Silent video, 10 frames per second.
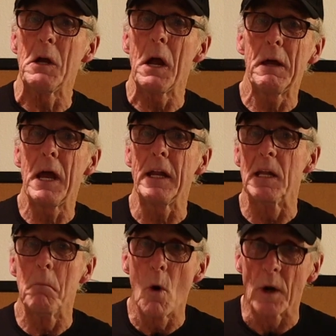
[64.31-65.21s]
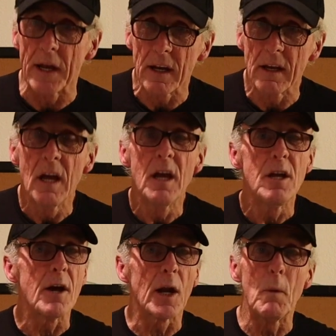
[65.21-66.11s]
hit in the morning.
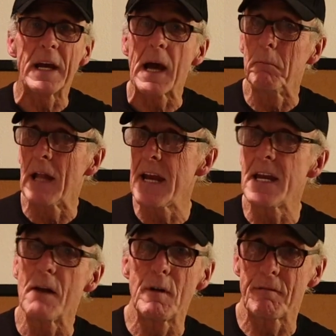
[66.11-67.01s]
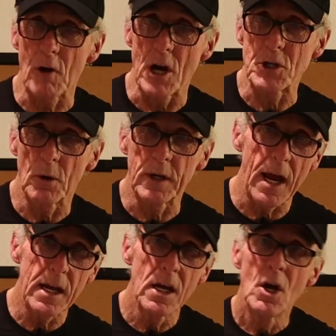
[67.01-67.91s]
You're going to wake up light and refreshed,
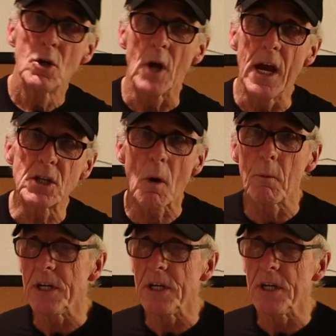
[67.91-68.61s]
okay? So here's what we